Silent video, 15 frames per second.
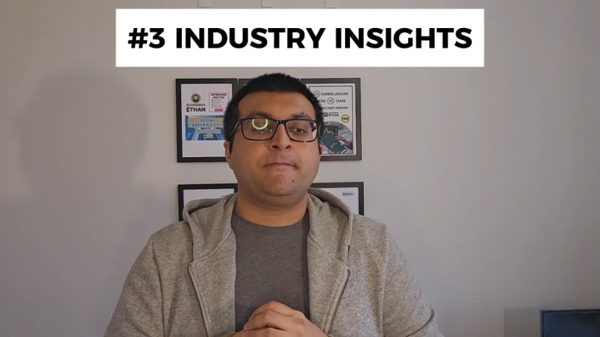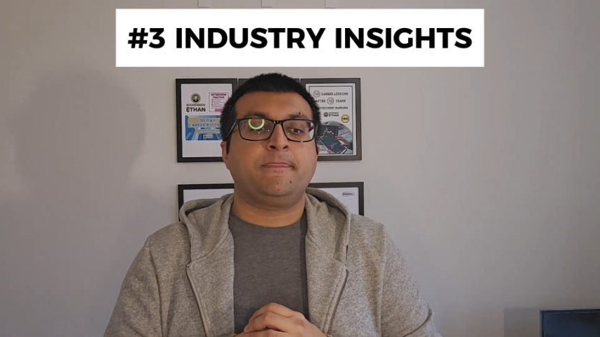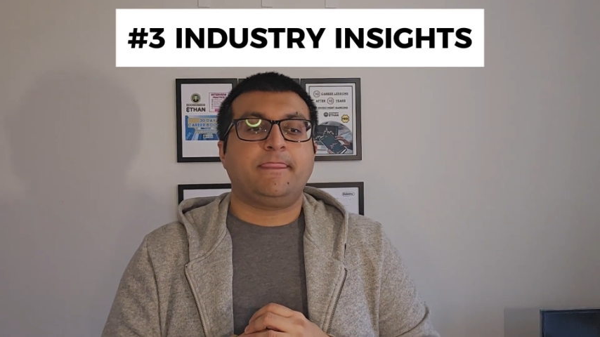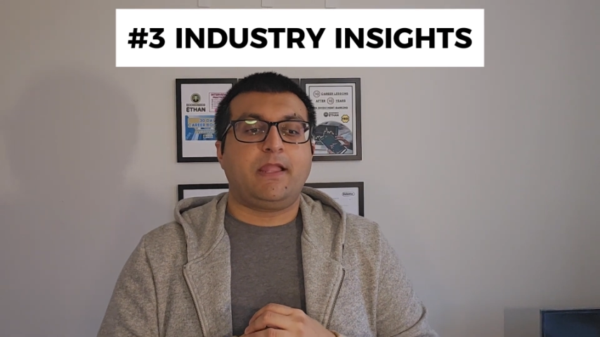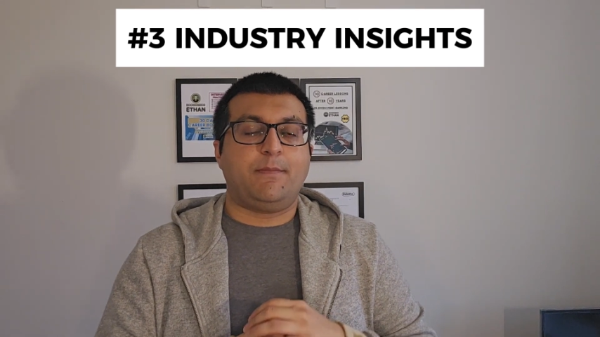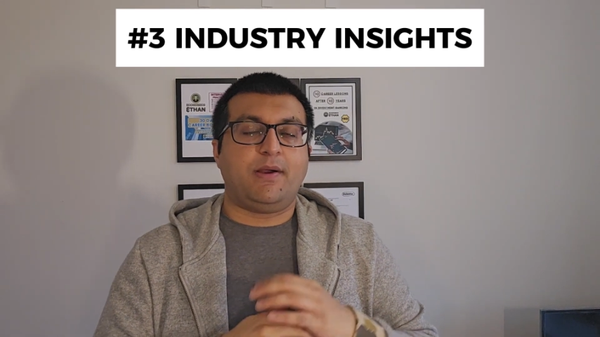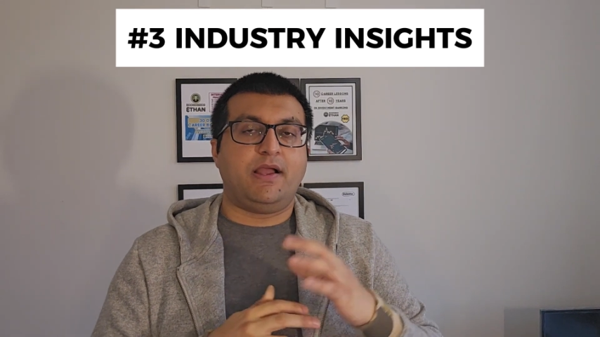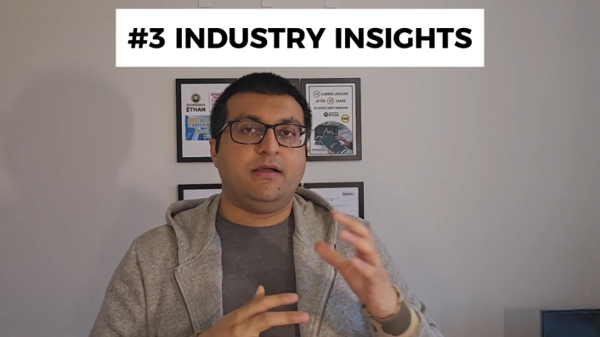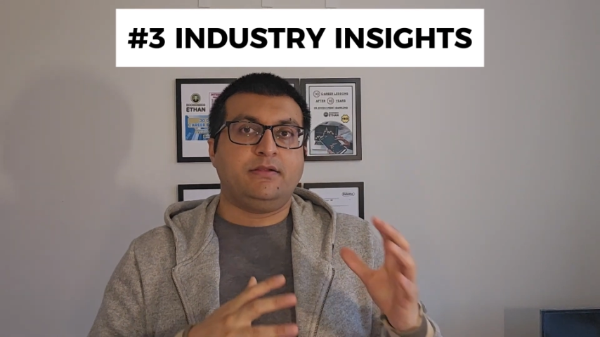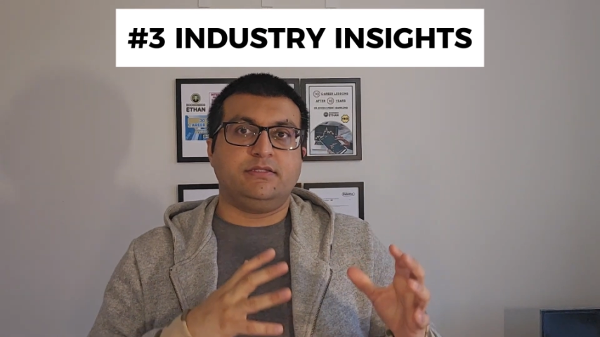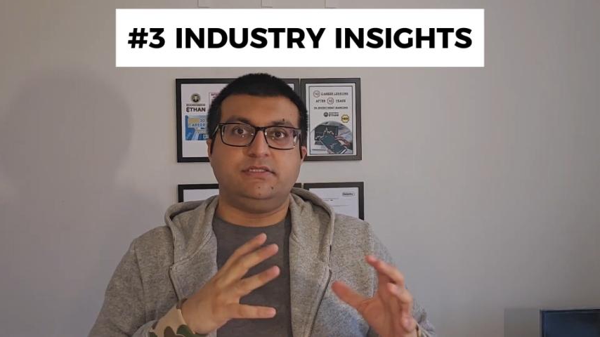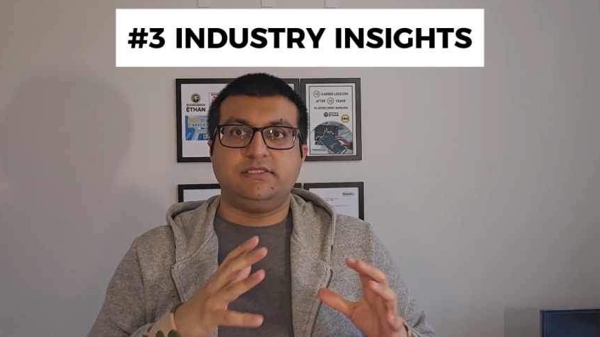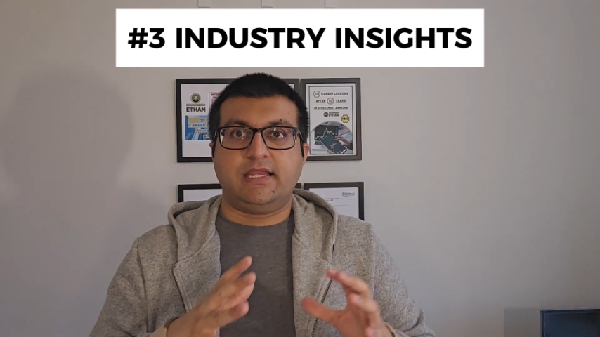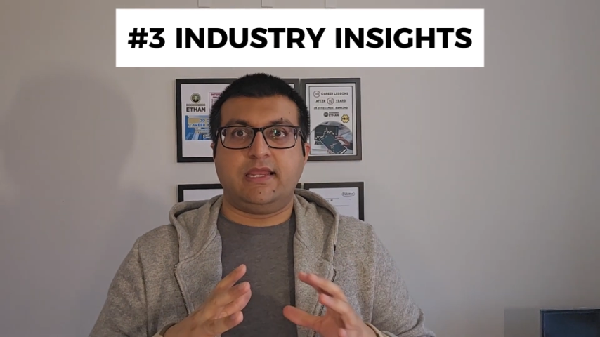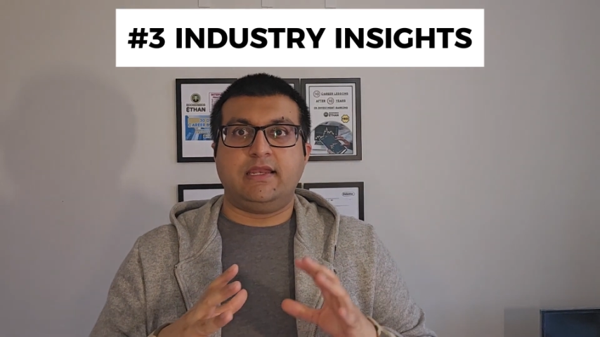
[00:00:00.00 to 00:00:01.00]
and by
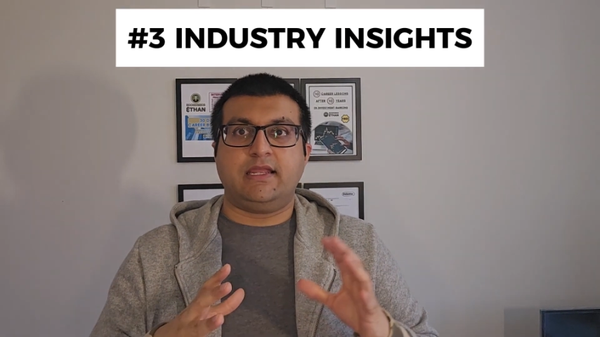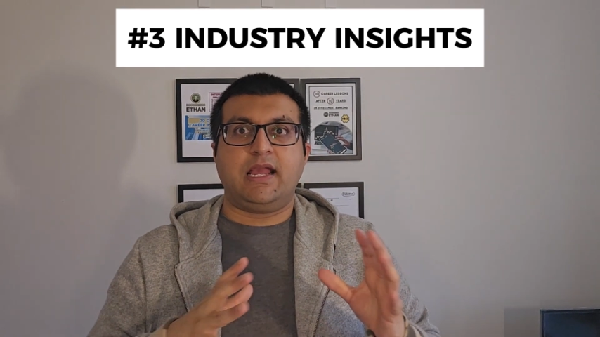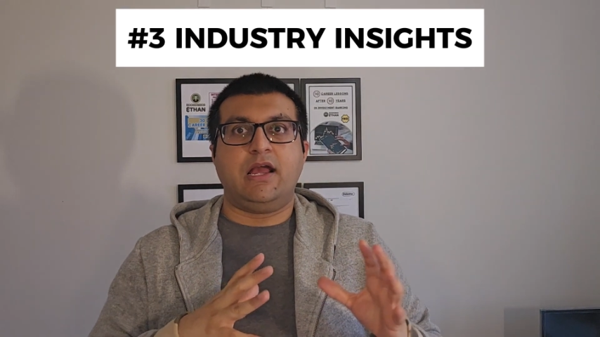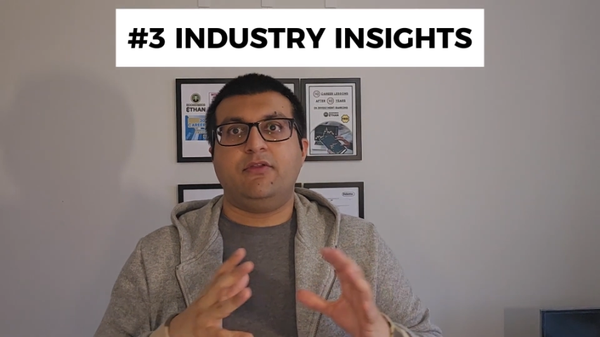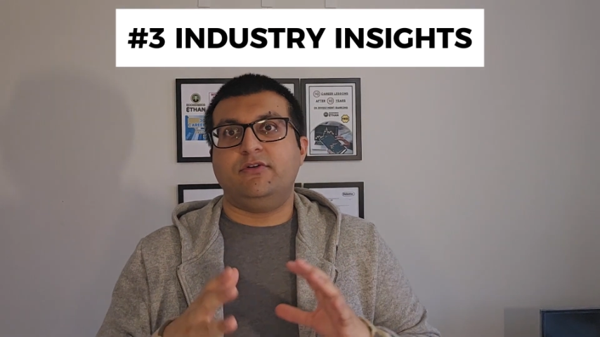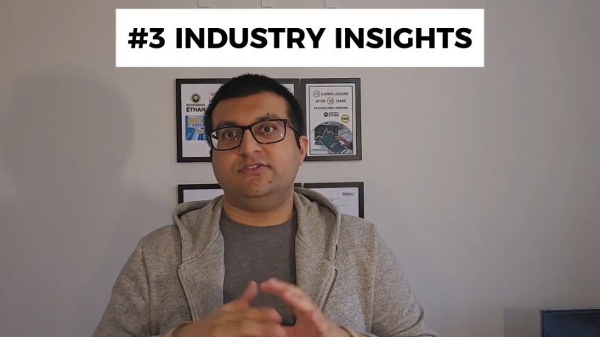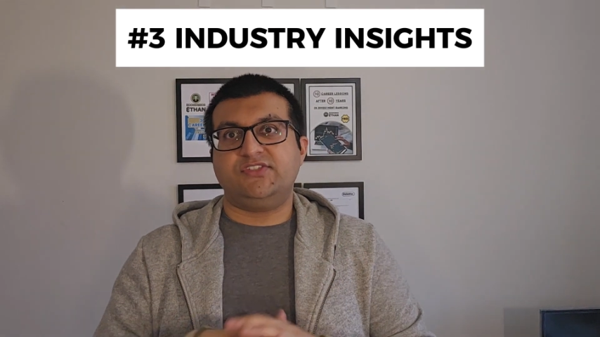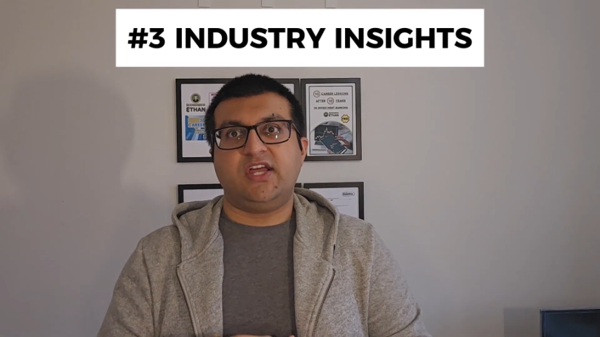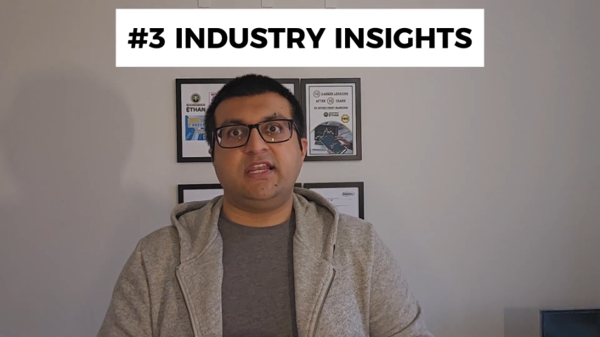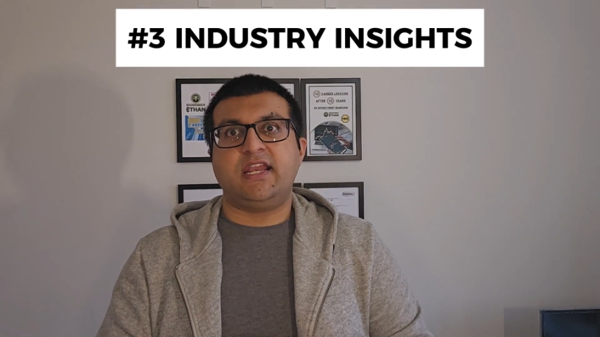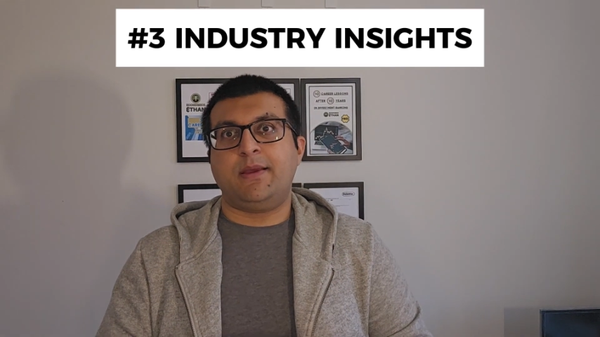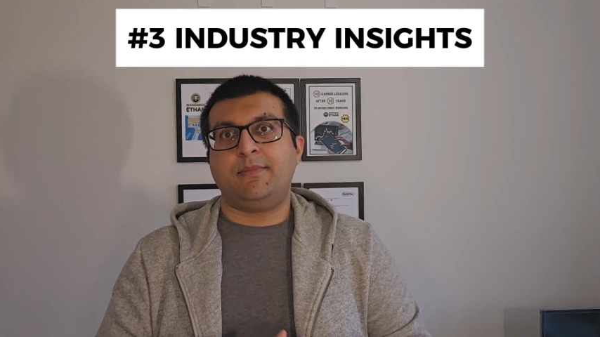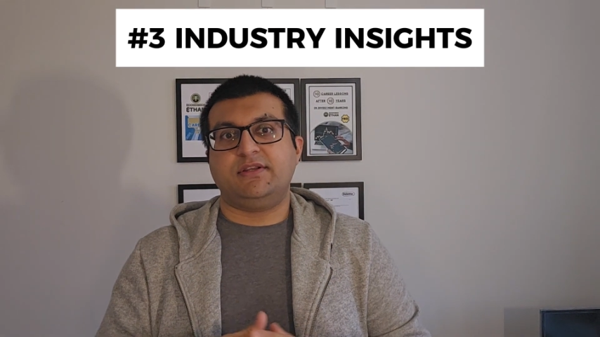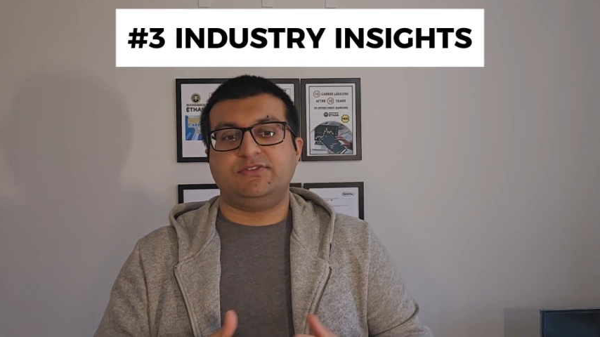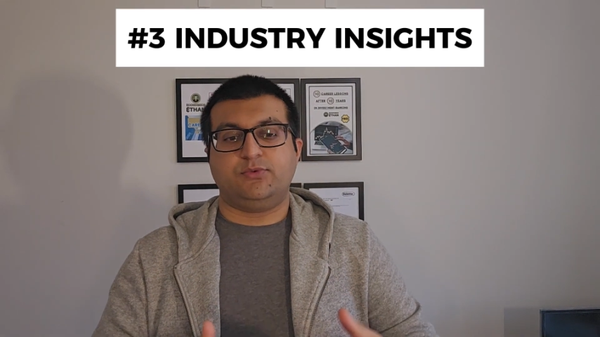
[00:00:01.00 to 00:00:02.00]
understanding how those
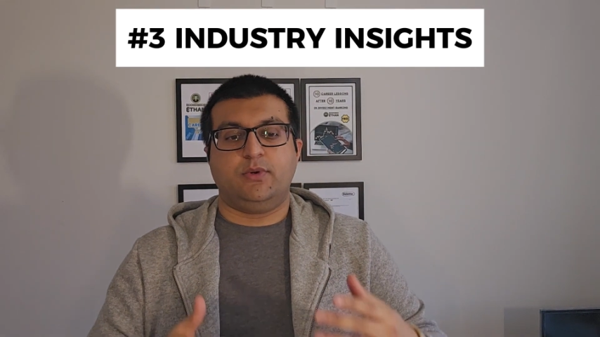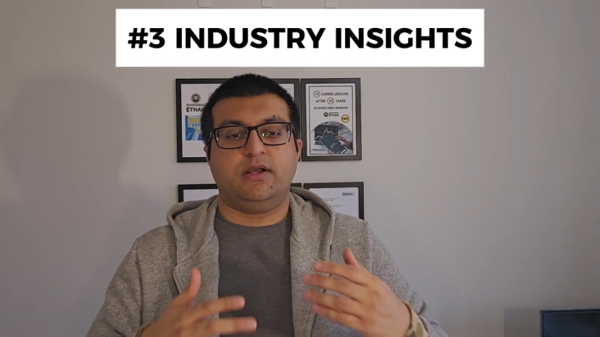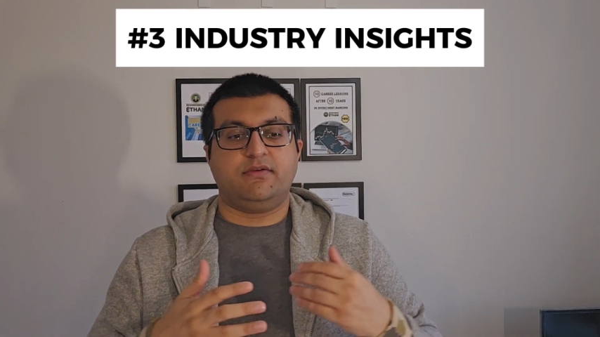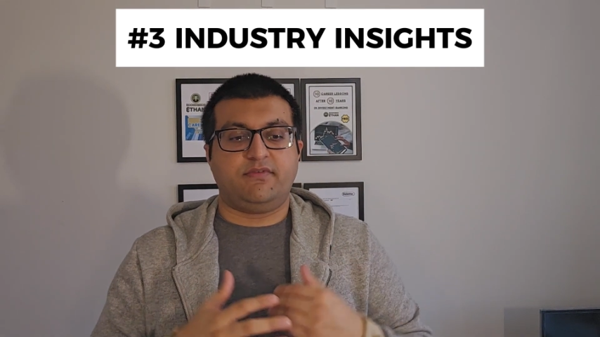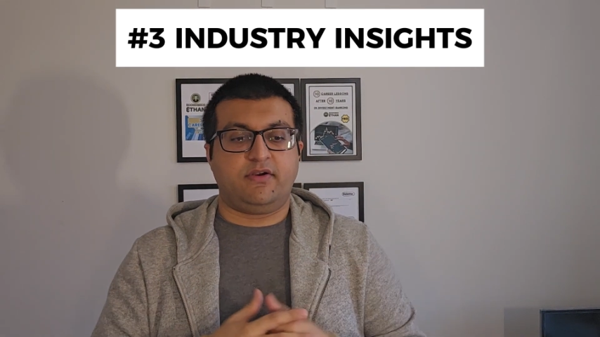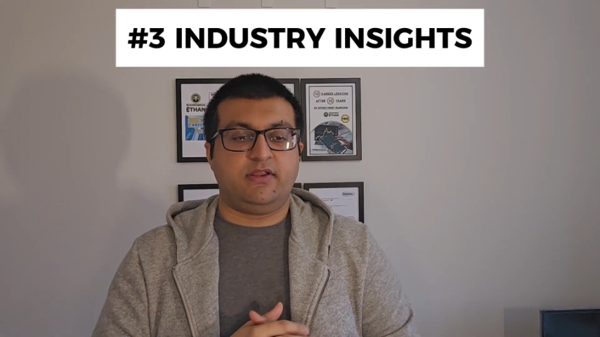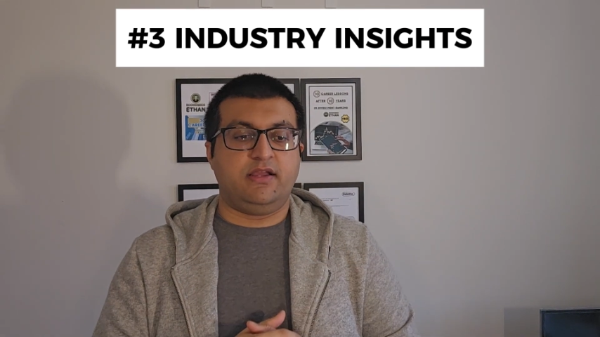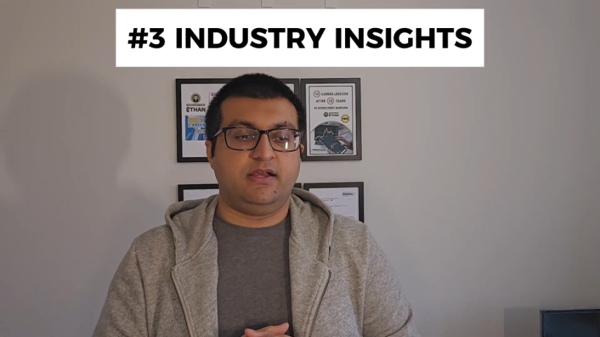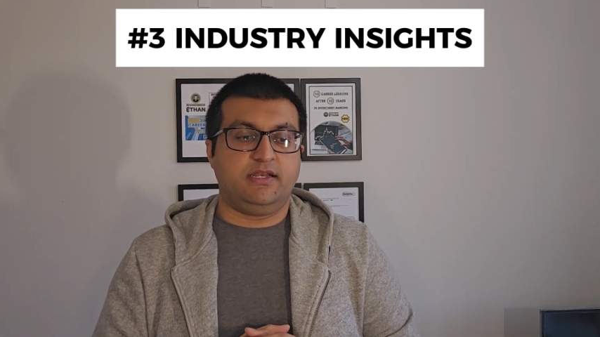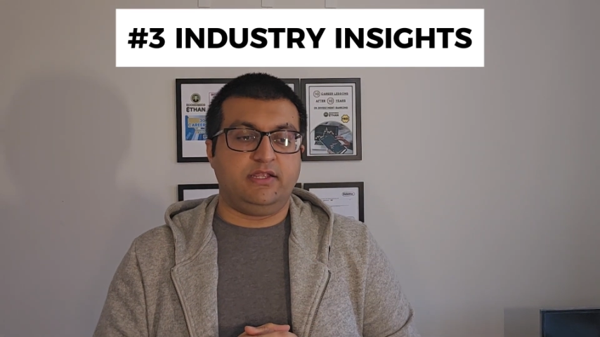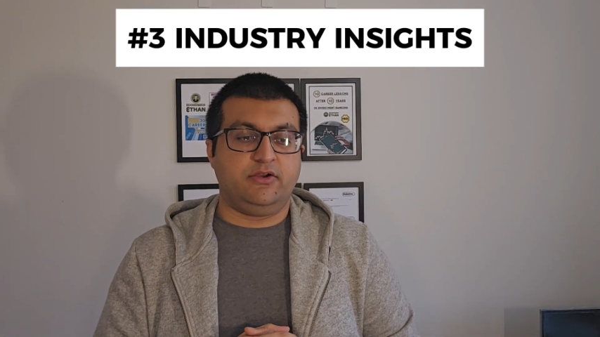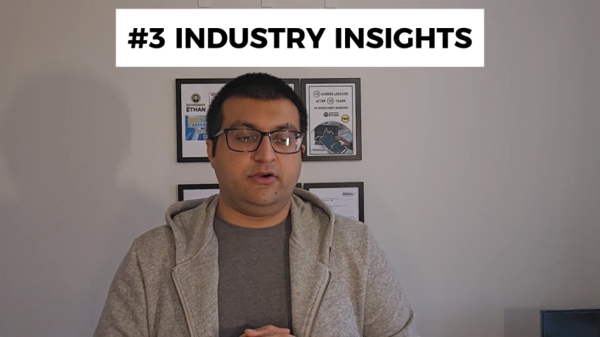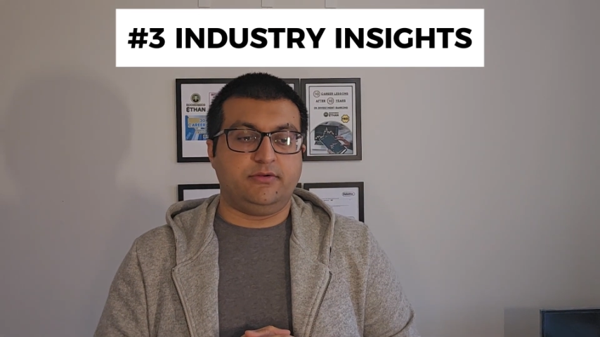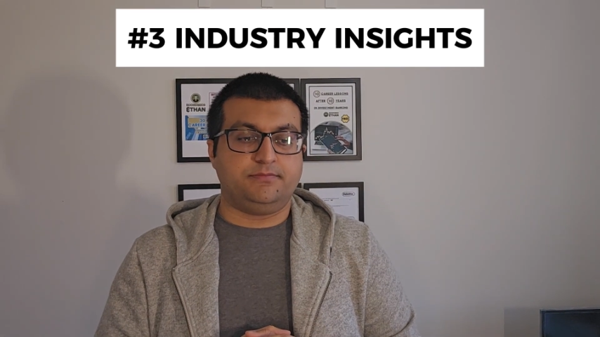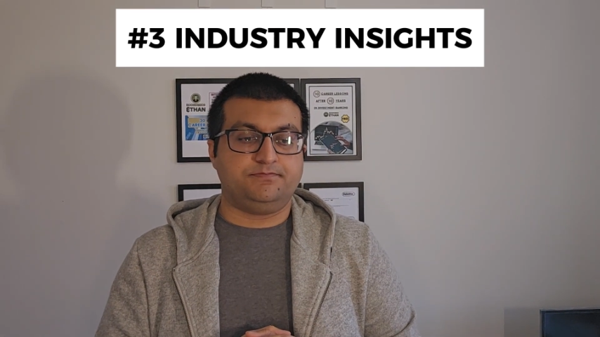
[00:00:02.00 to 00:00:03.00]
dynamics work very early
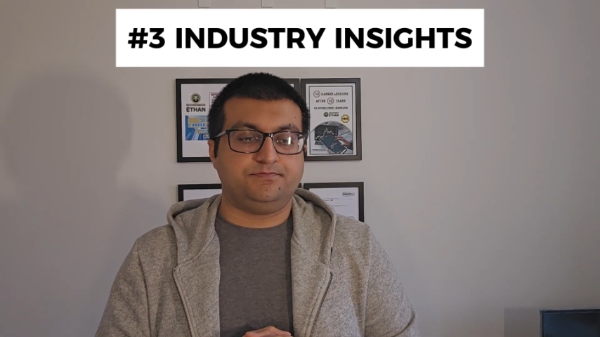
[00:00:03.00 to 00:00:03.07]
on.